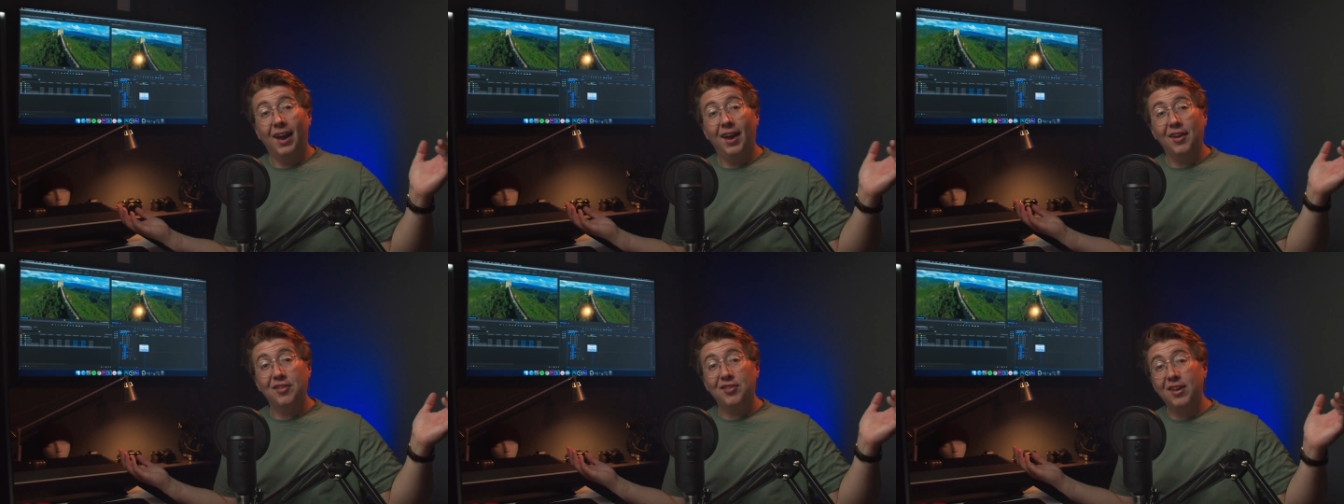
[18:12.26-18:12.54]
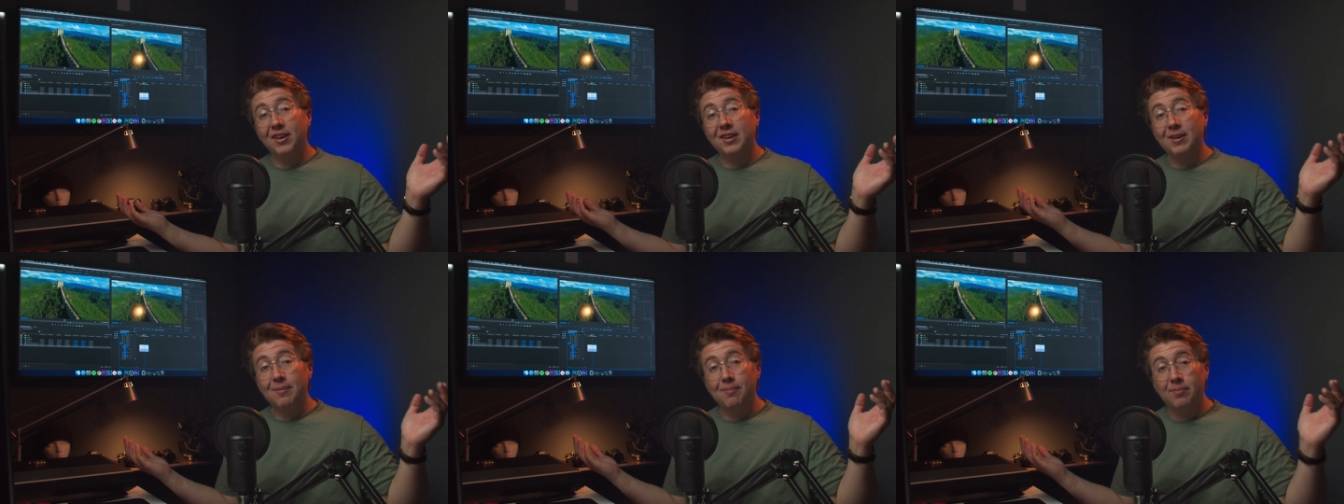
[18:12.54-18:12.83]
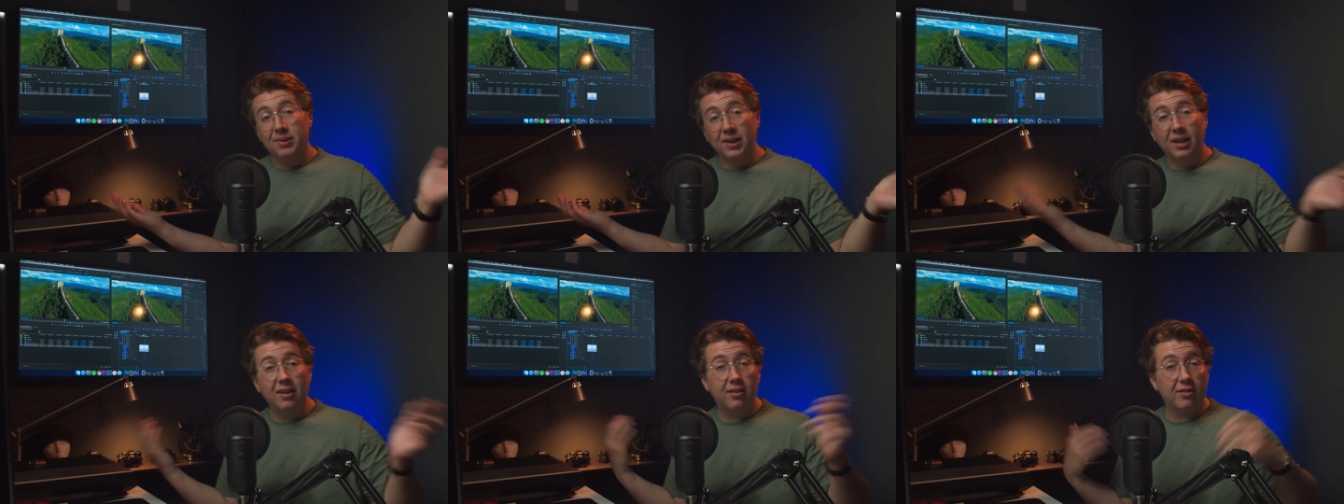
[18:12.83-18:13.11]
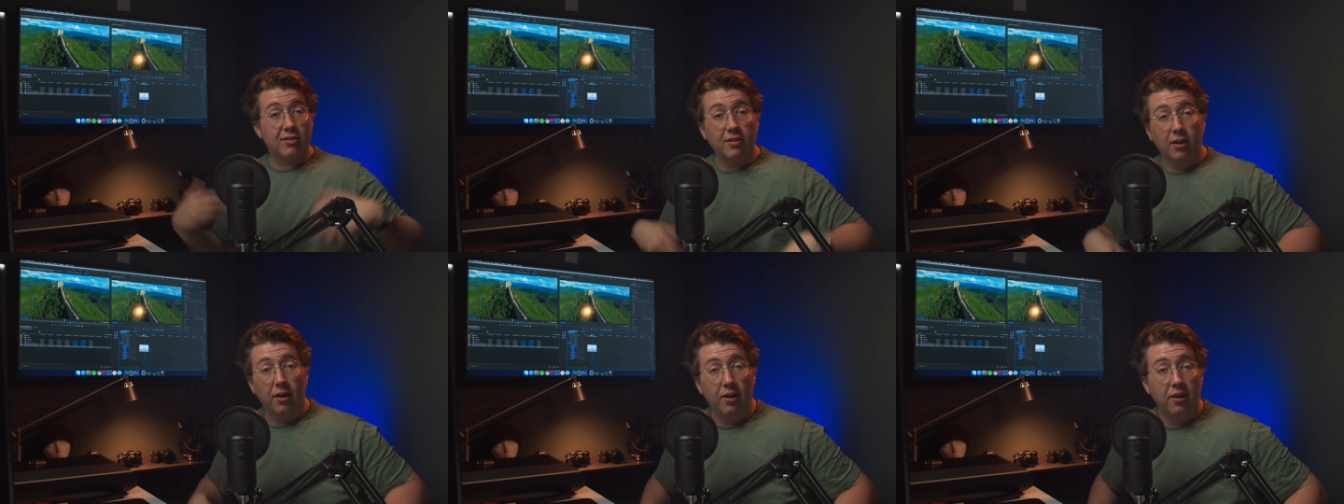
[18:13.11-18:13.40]
guys, that
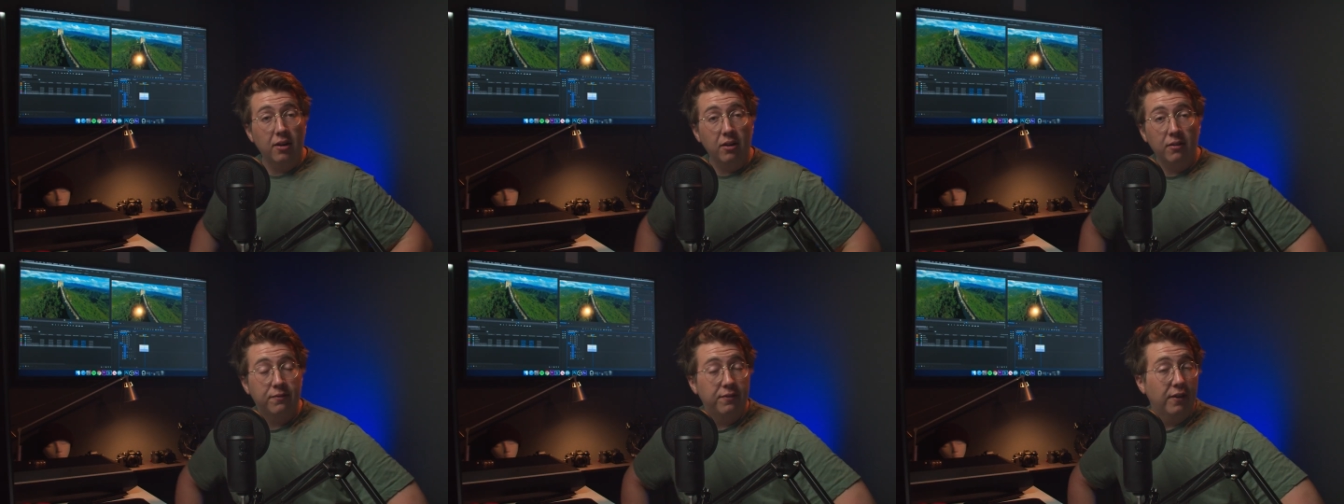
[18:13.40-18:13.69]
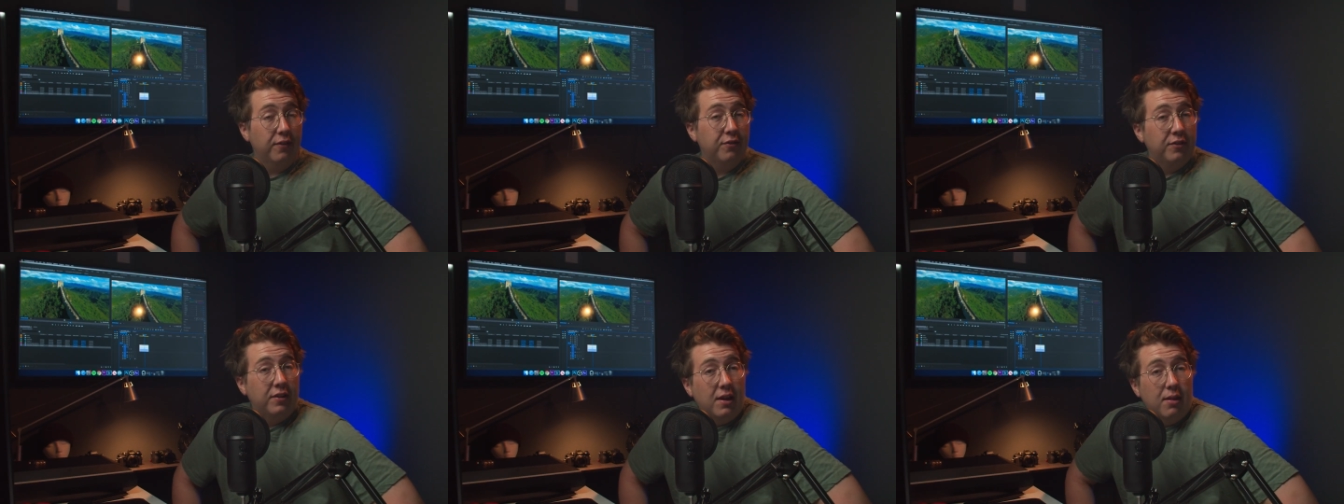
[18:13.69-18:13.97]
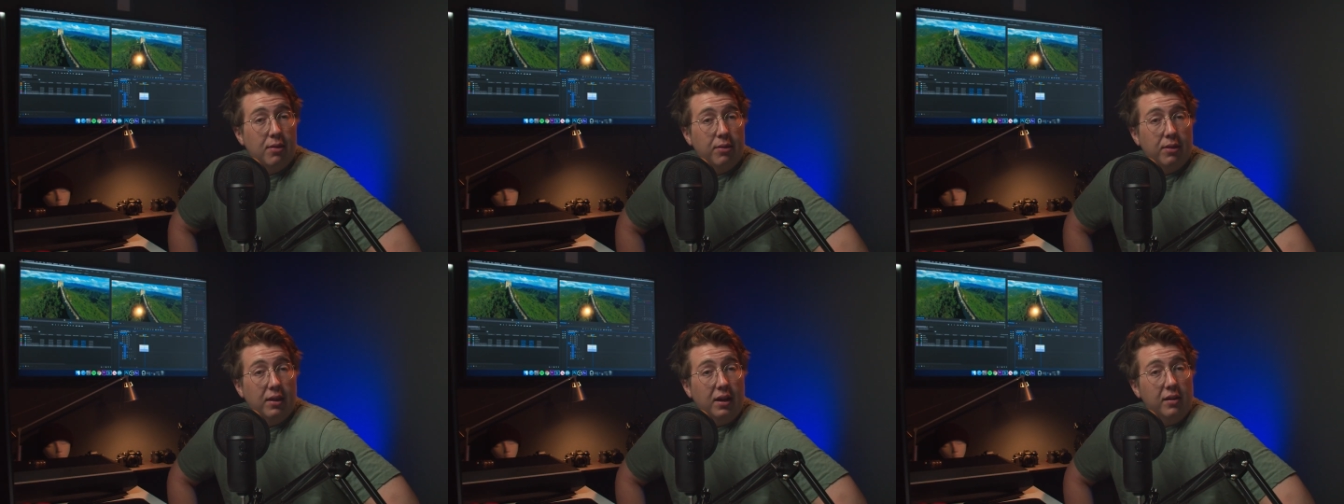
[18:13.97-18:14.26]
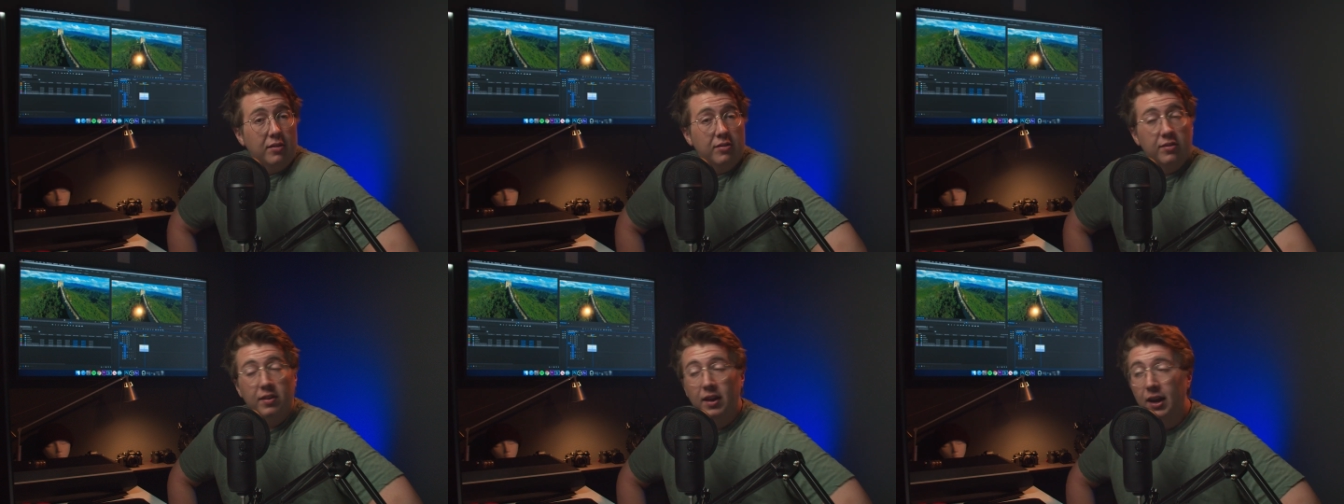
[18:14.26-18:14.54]
completes our 15
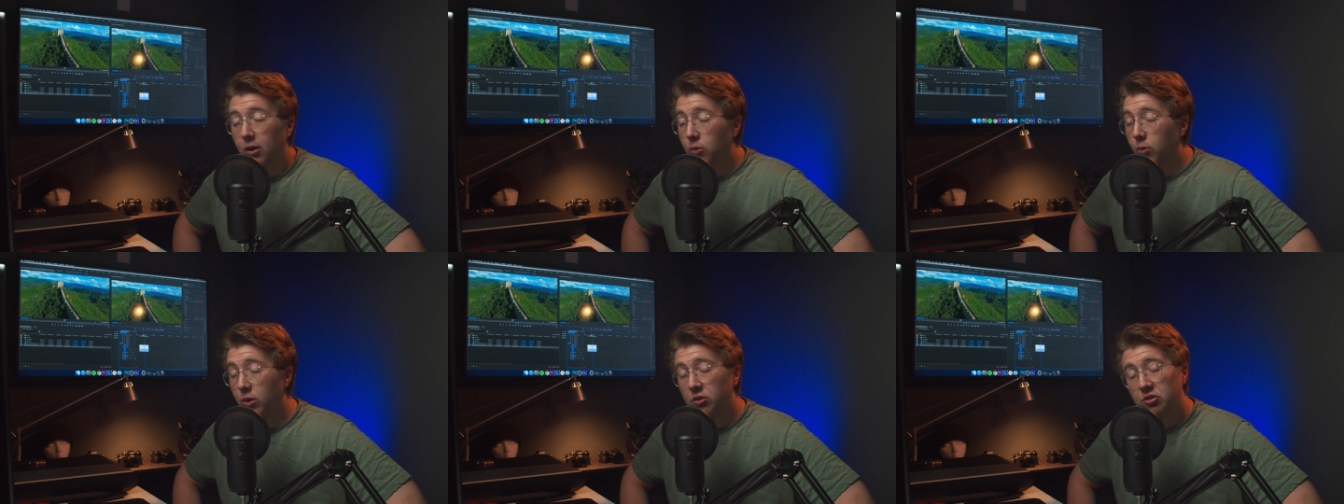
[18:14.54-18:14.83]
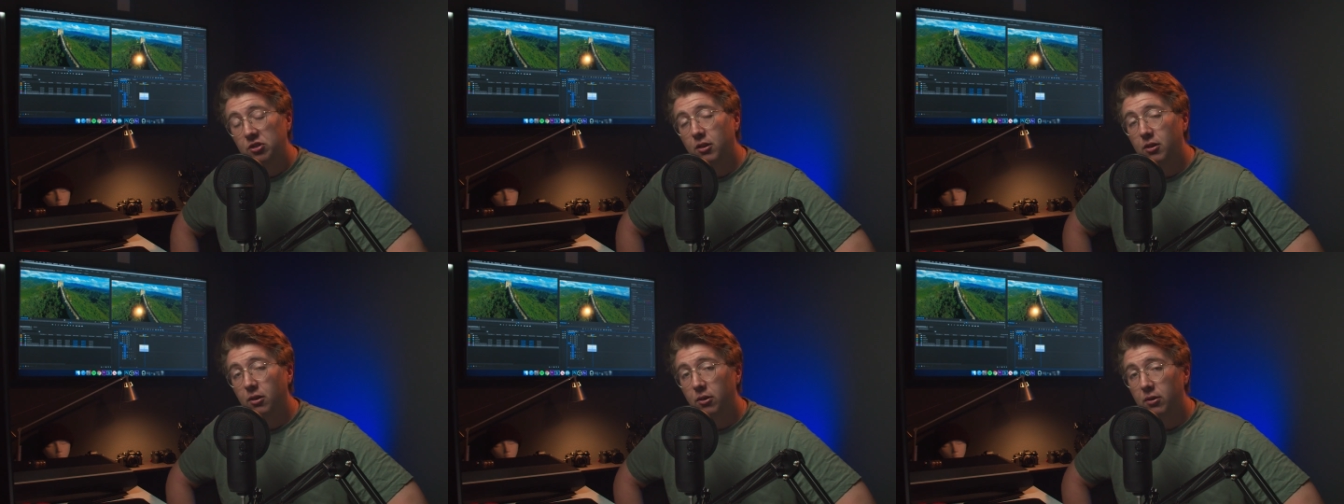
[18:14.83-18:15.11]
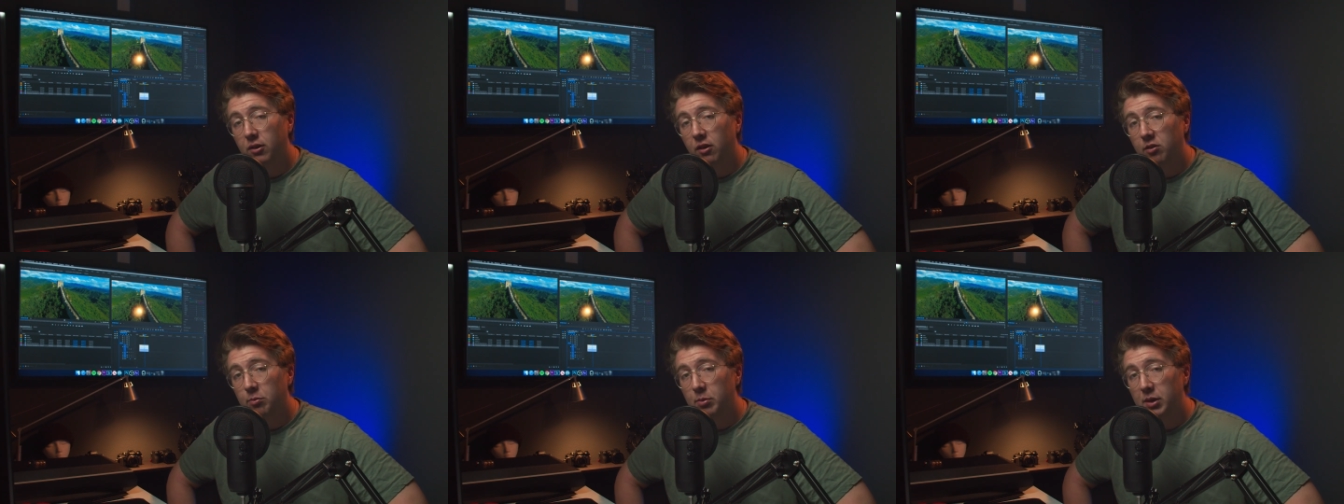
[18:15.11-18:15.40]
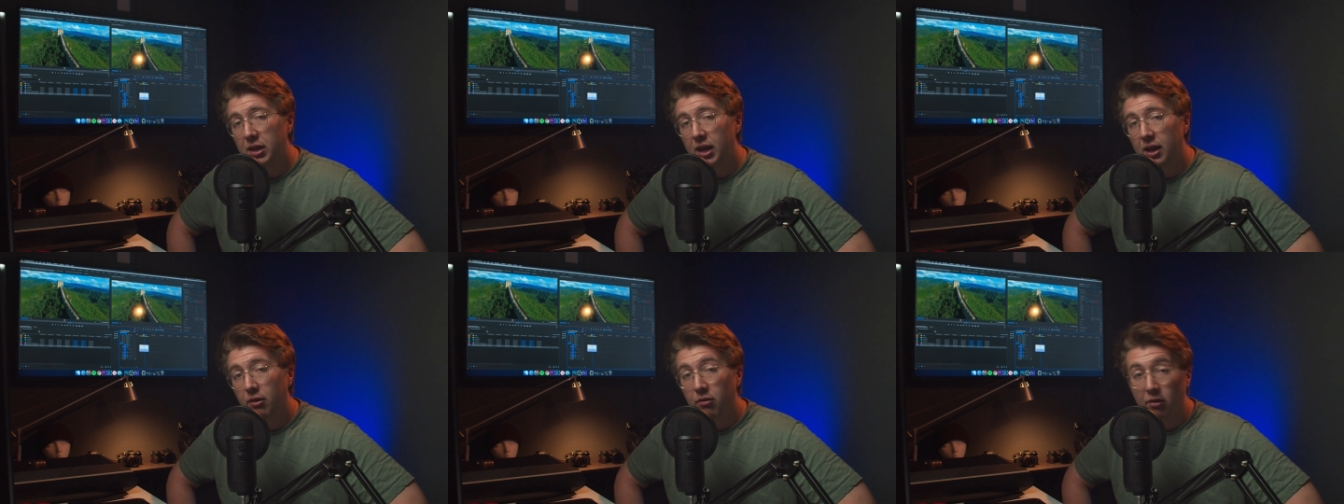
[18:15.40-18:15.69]
things that I wish I learned as a
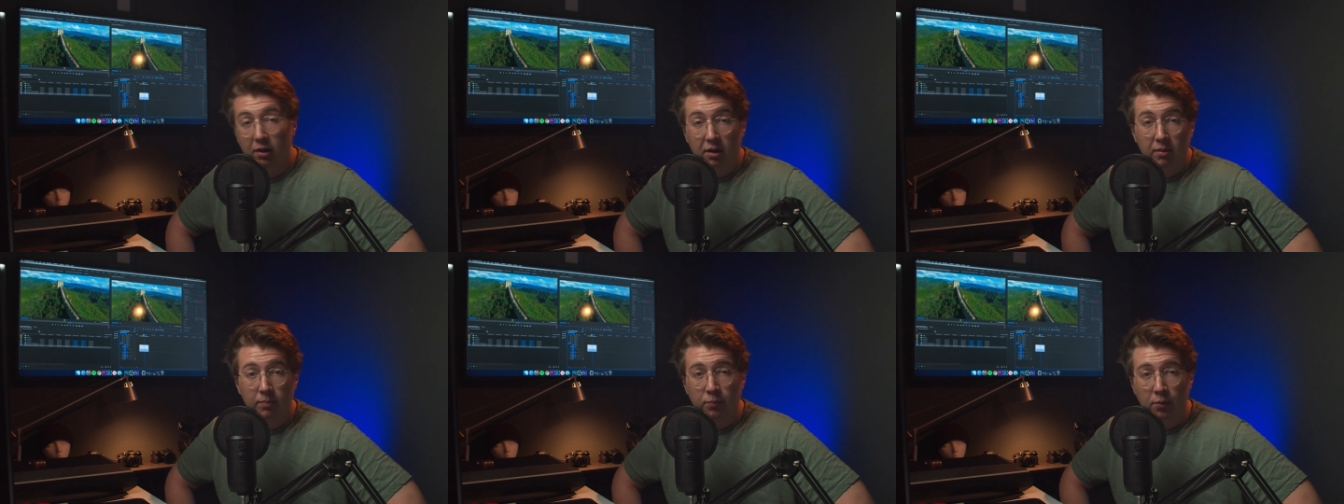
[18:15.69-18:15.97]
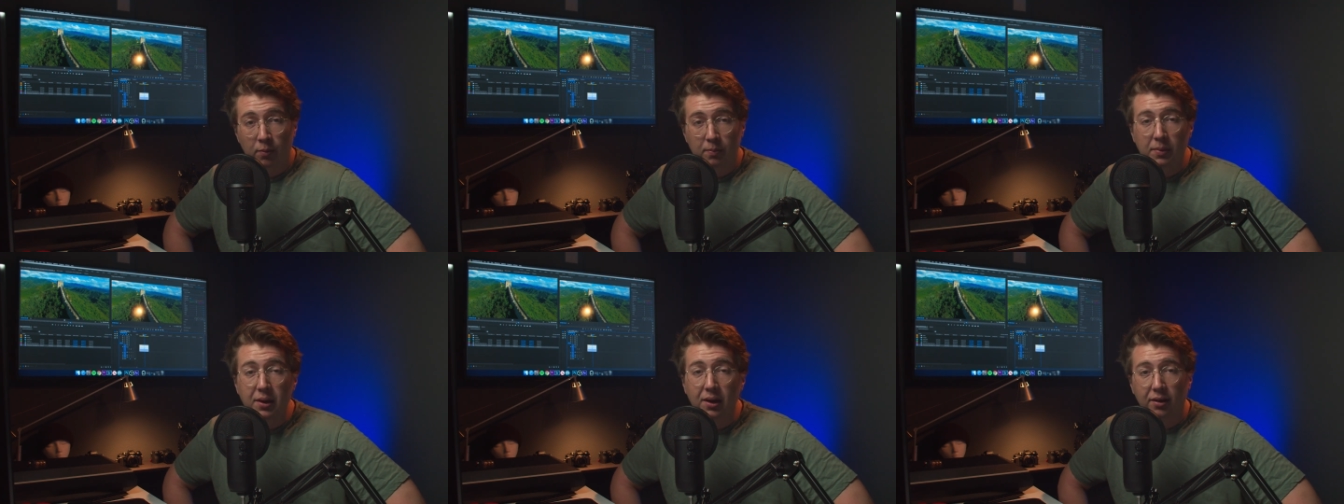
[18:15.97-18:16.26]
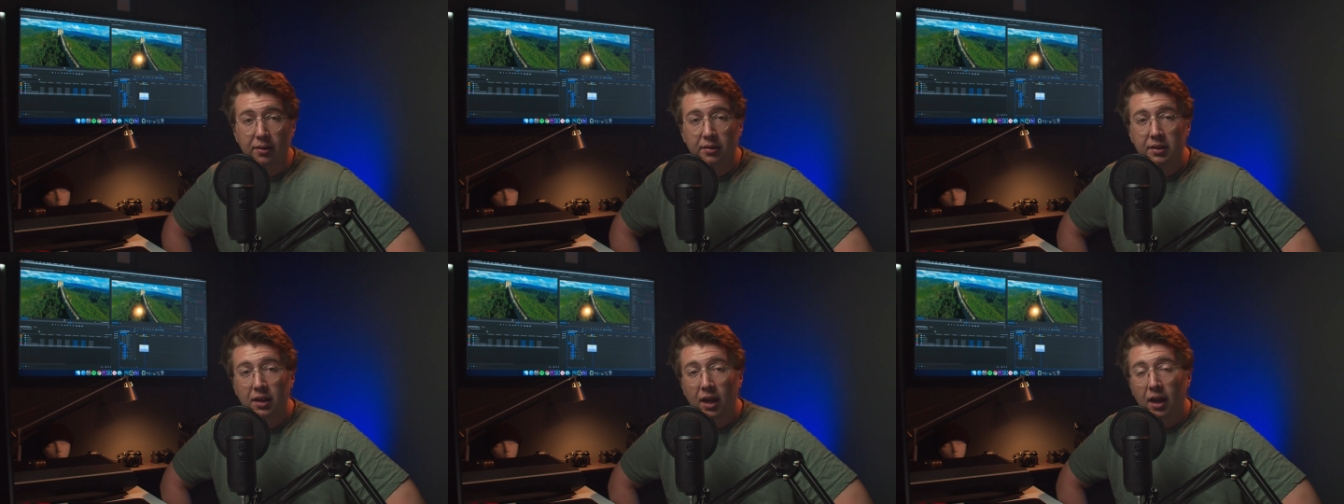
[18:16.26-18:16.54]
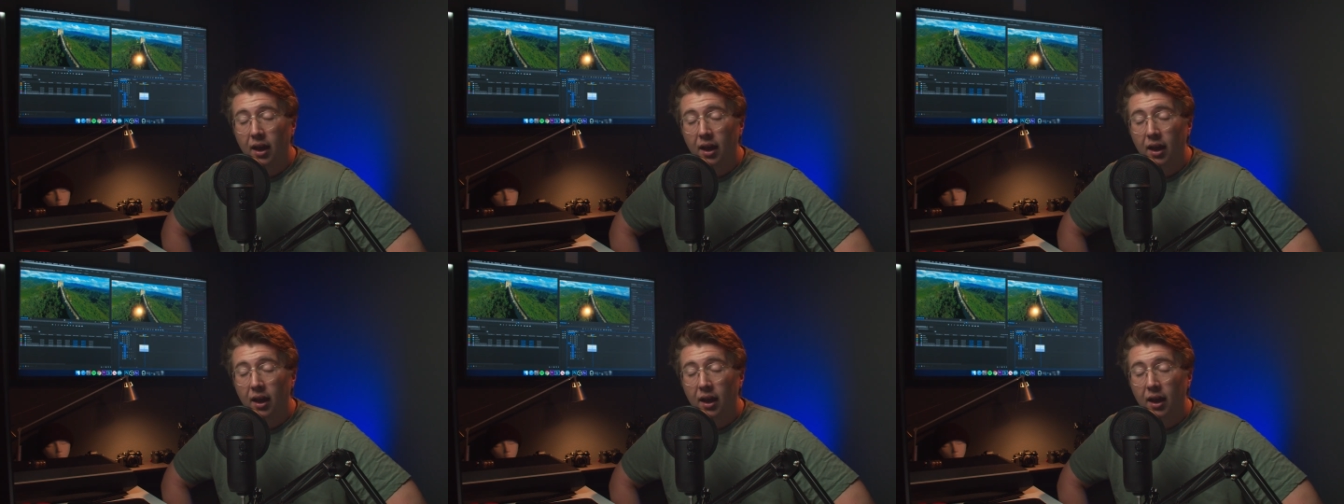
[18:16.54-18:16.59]
beginner in Premiere.